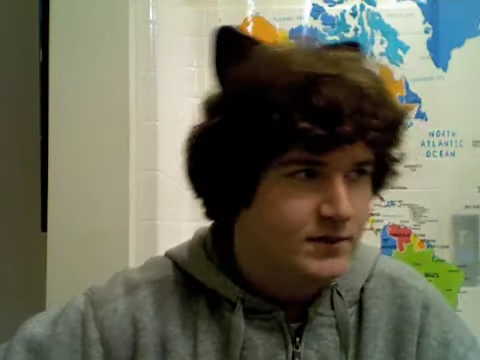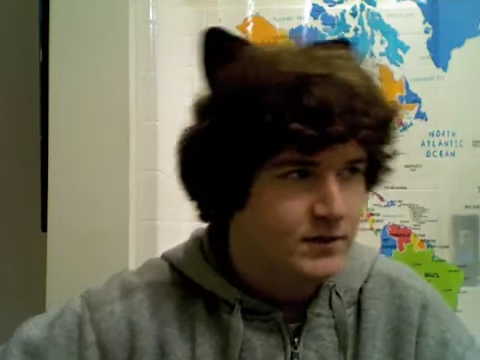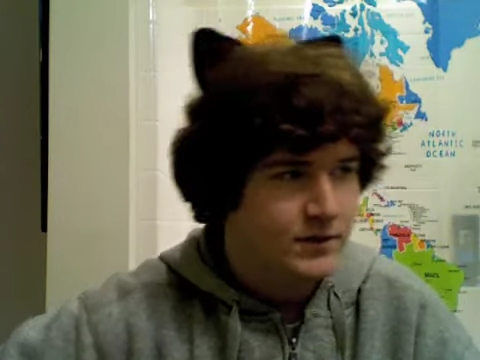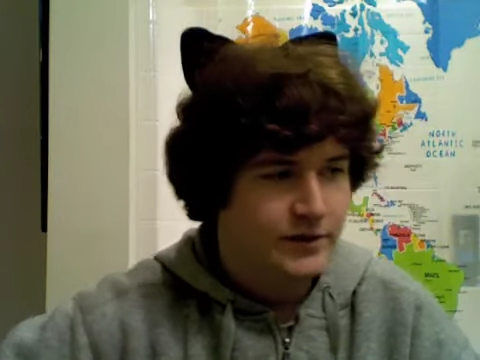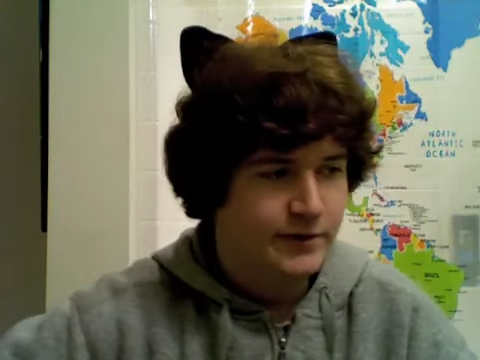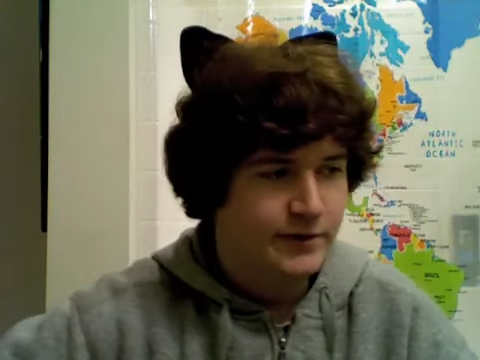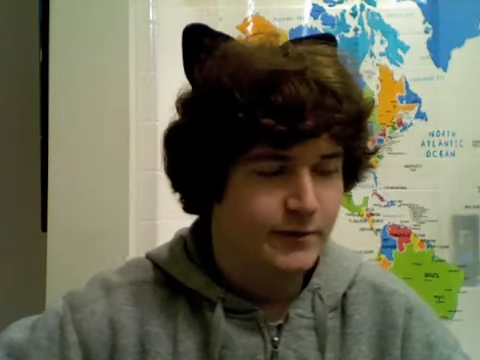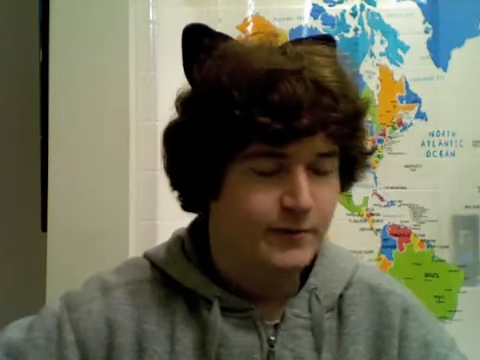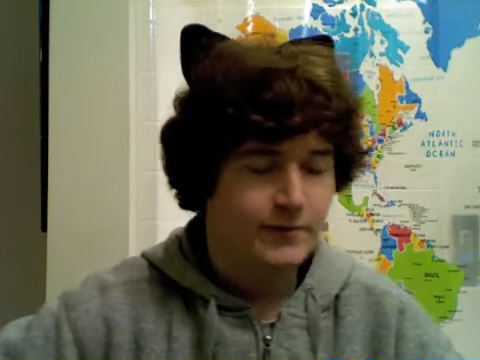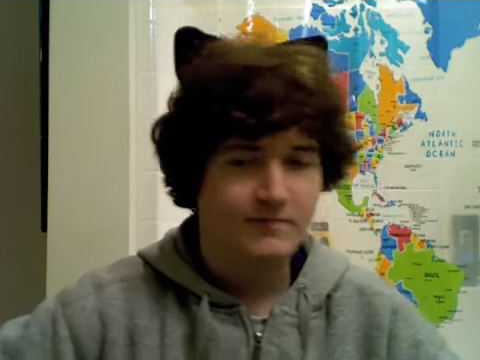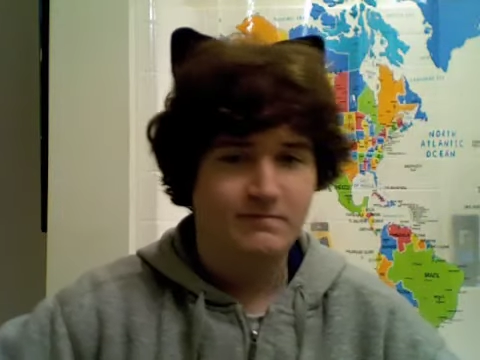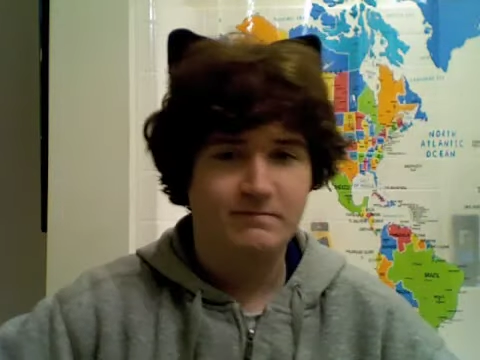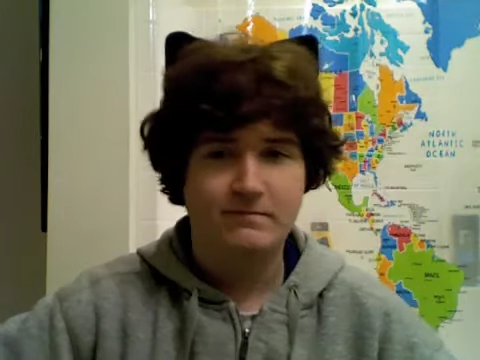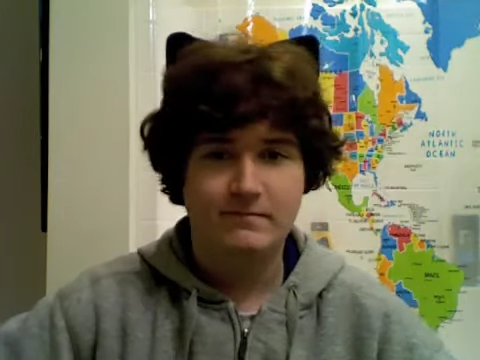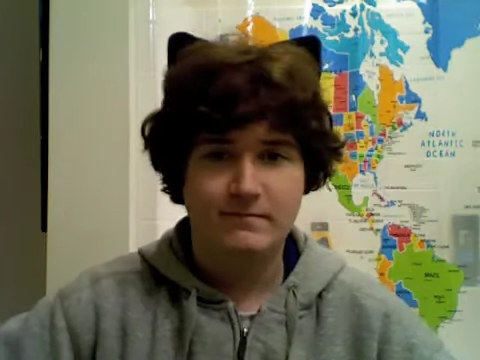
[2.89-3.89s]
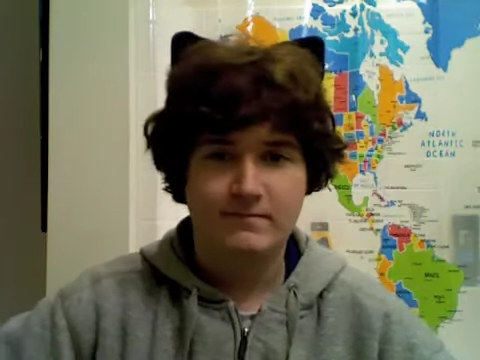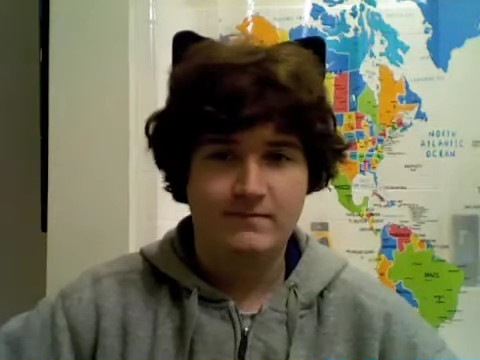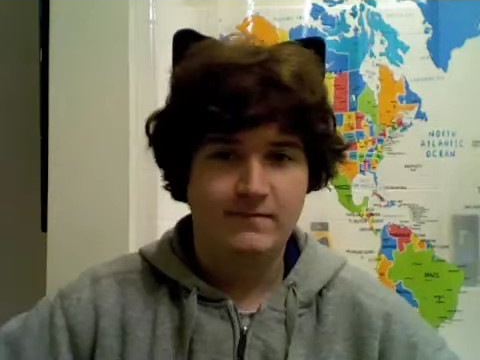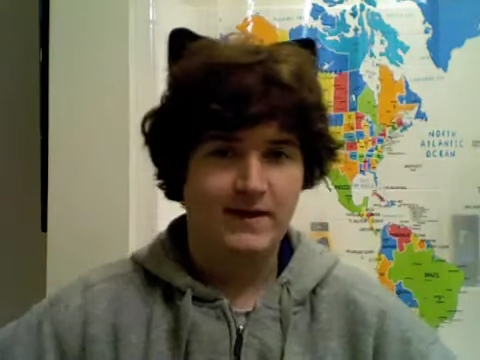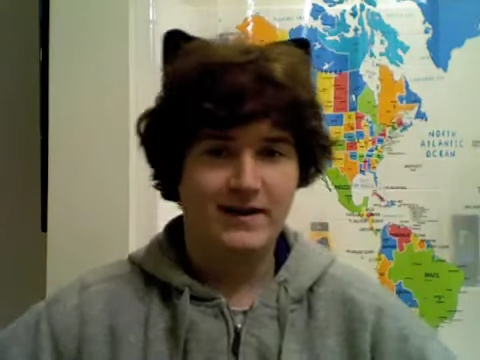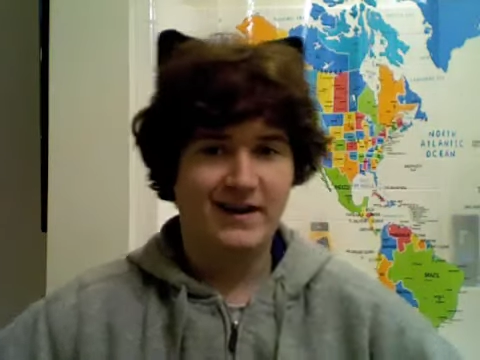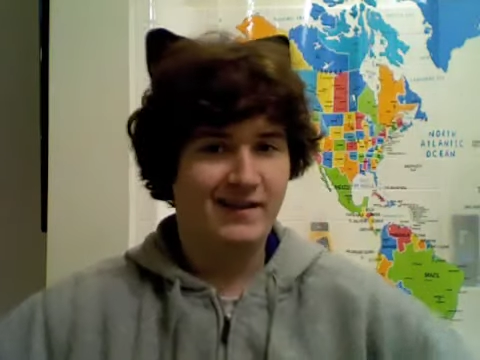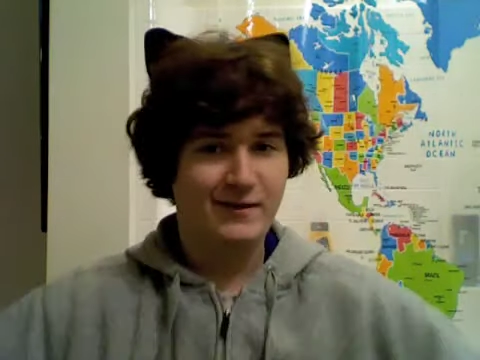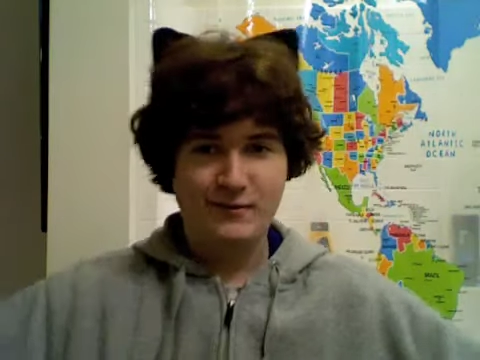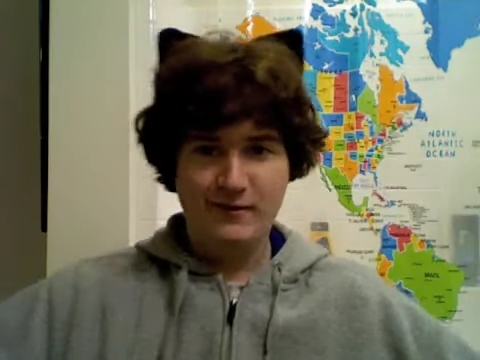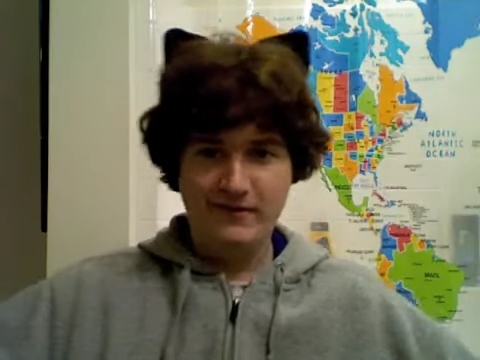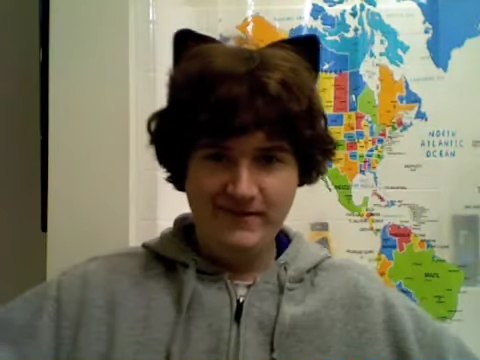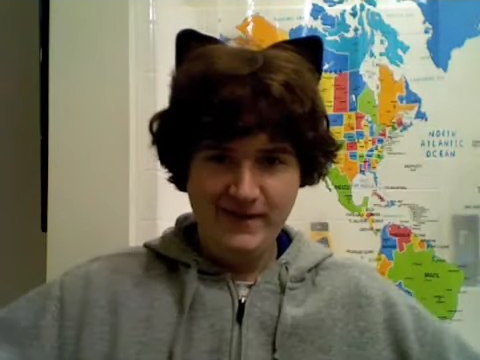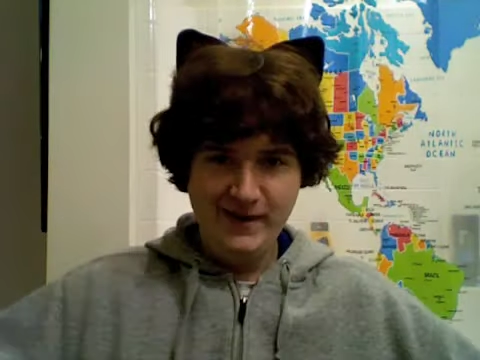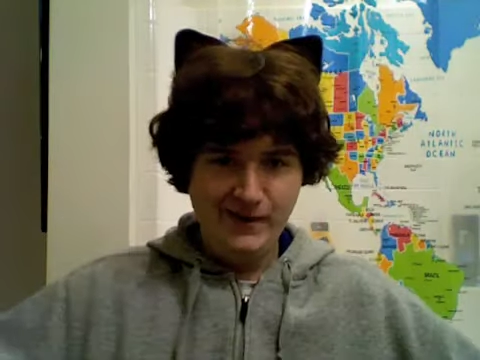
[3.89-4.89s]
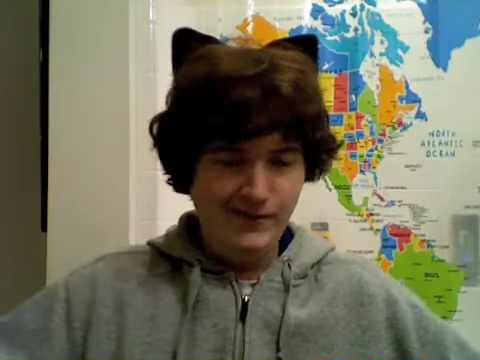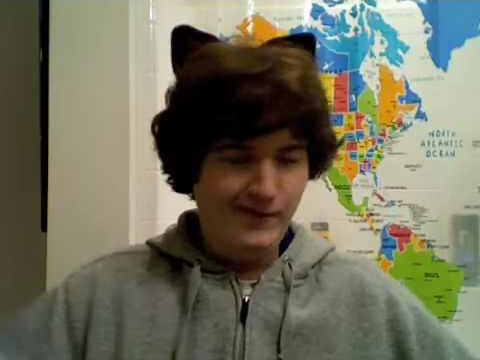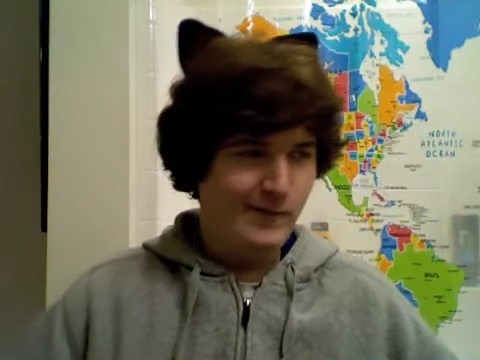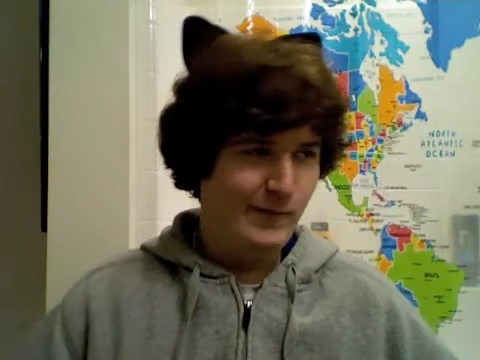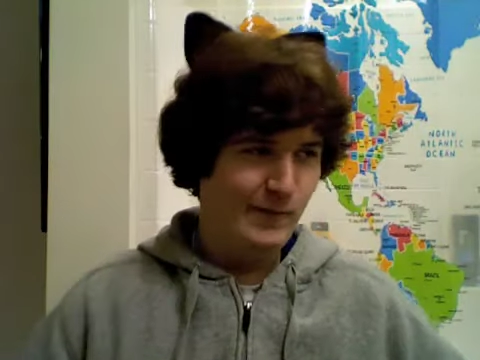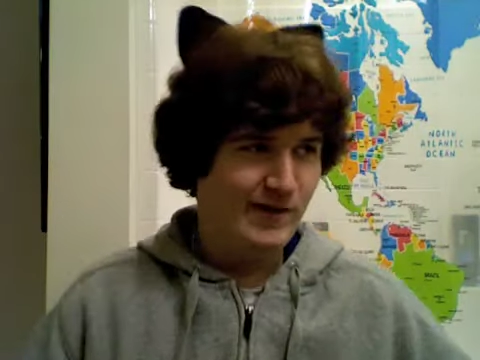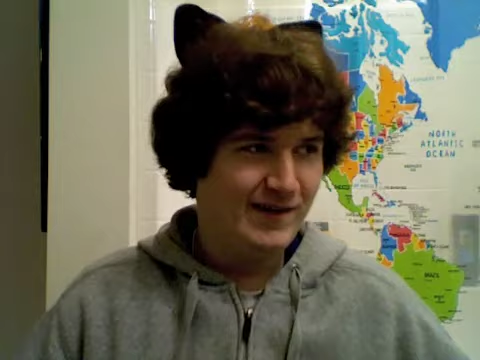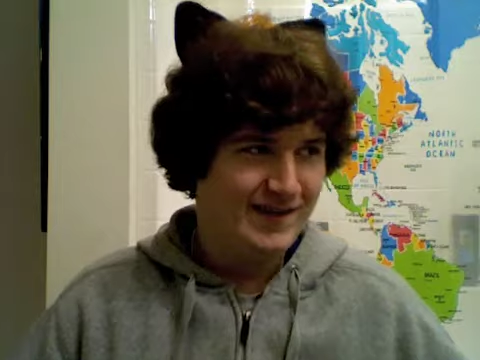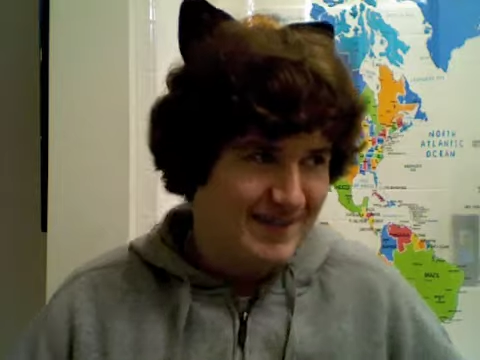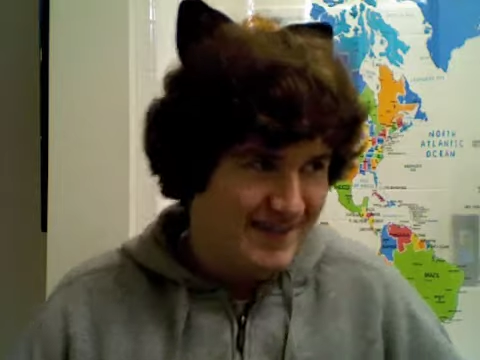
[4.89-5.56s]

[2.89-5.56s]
Do another review.